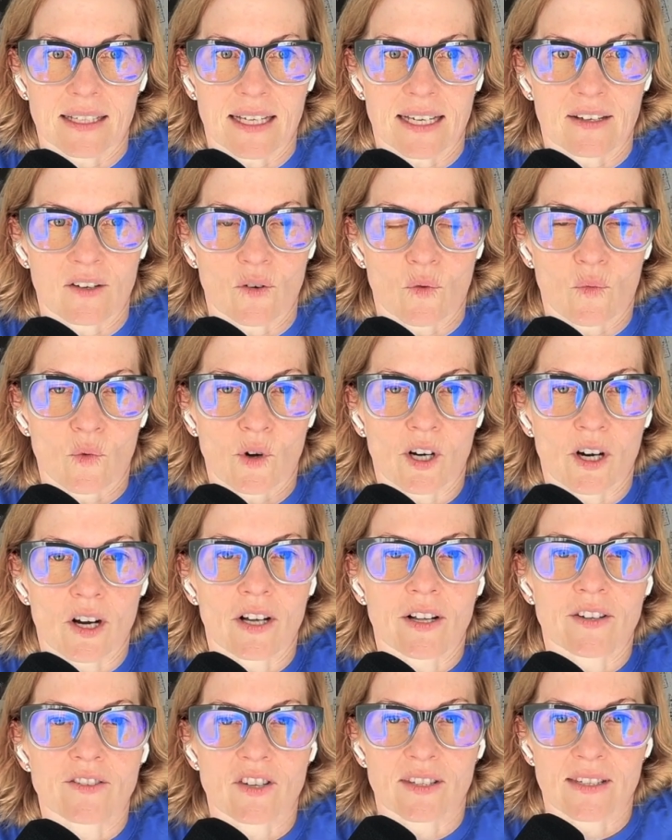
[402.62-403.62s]
Like we're
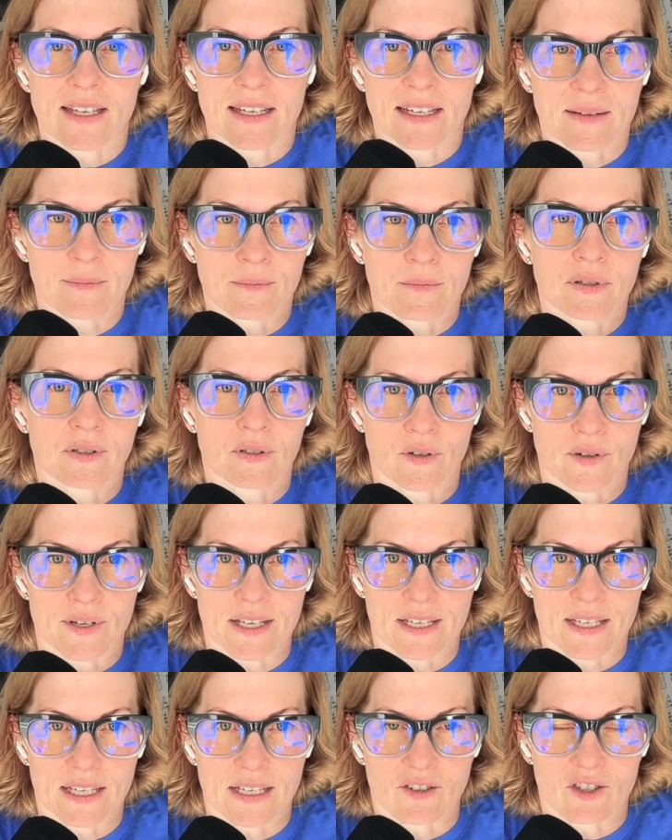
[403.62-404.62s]
all just like
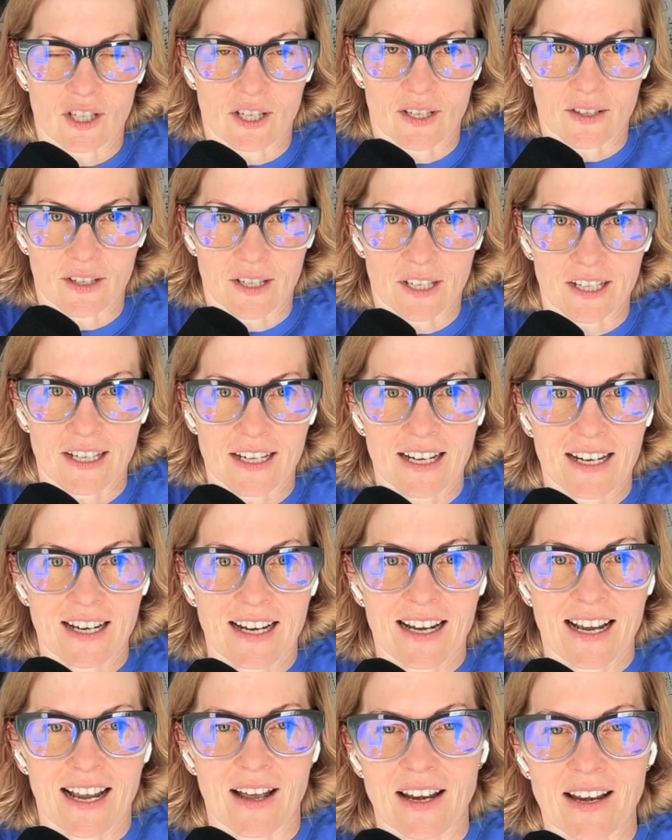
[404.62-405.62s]
employing each other.
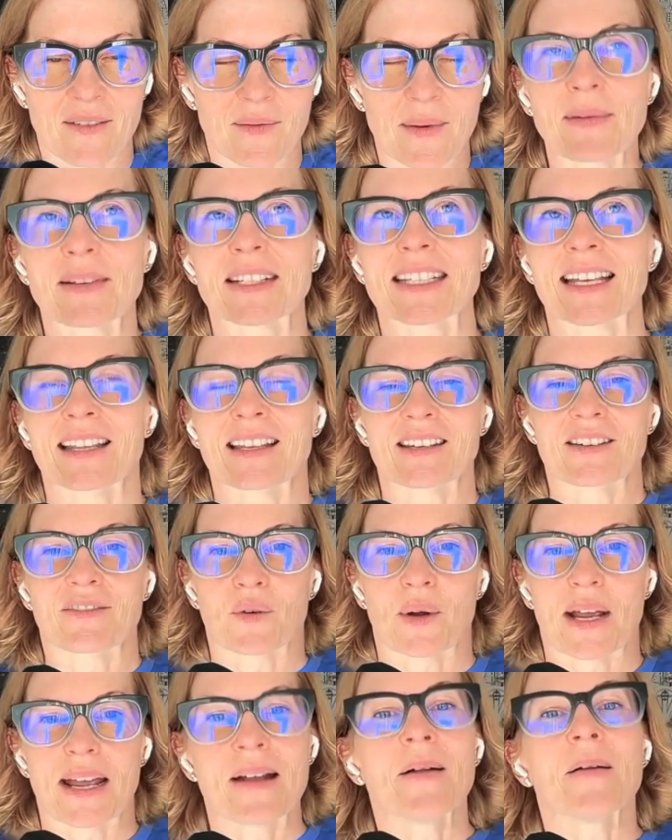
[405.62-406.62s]
Maybe say that a
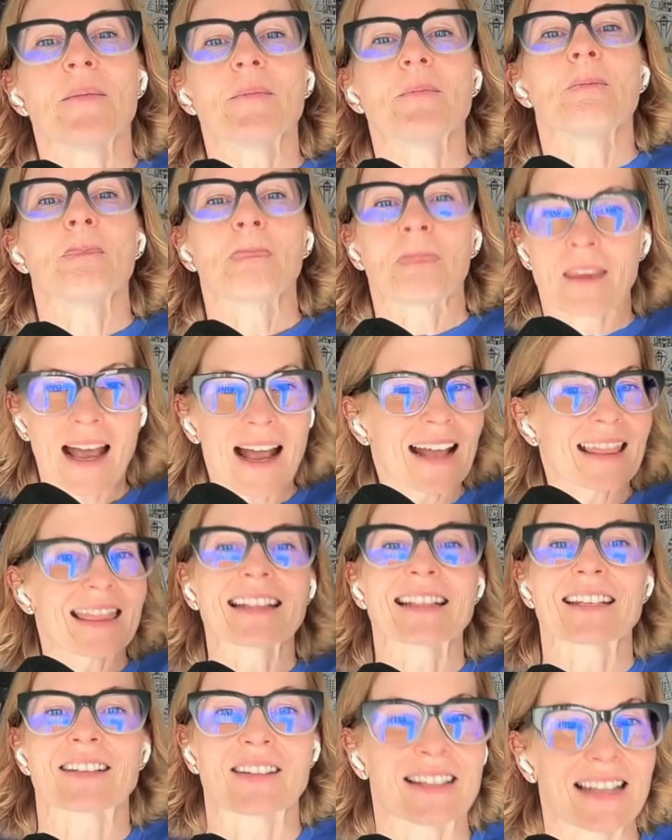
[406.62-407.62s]
different way. I
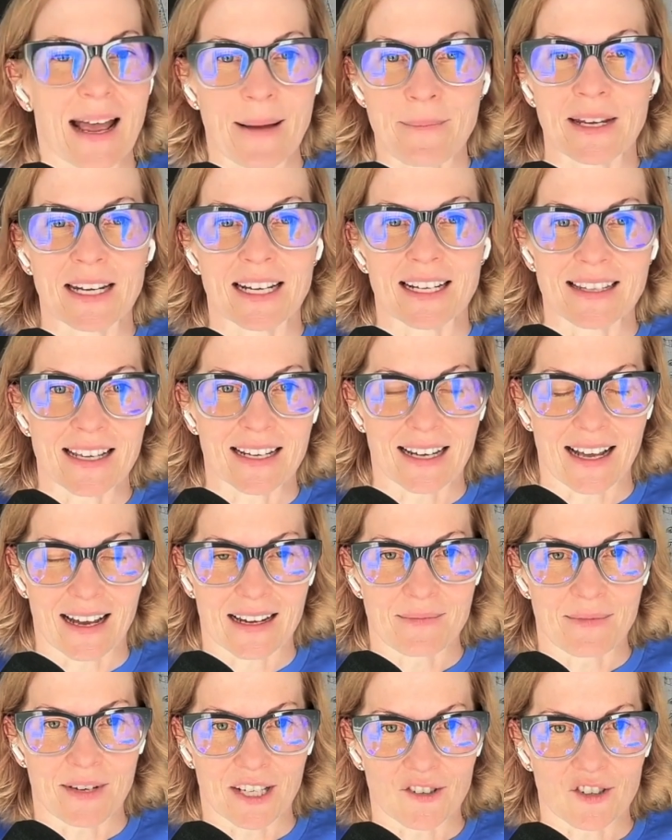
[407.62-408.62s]
think this is happening in the
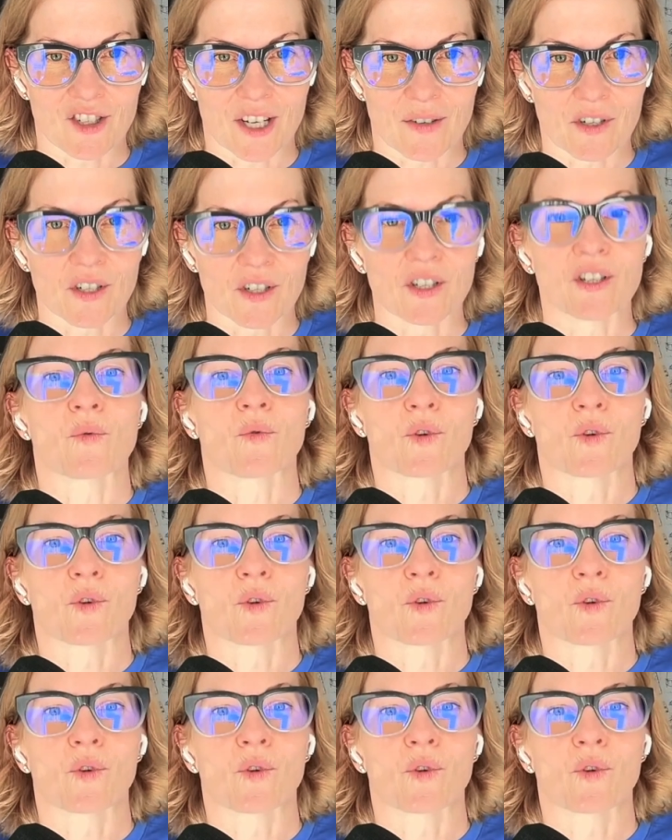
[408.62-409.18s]
economy in general.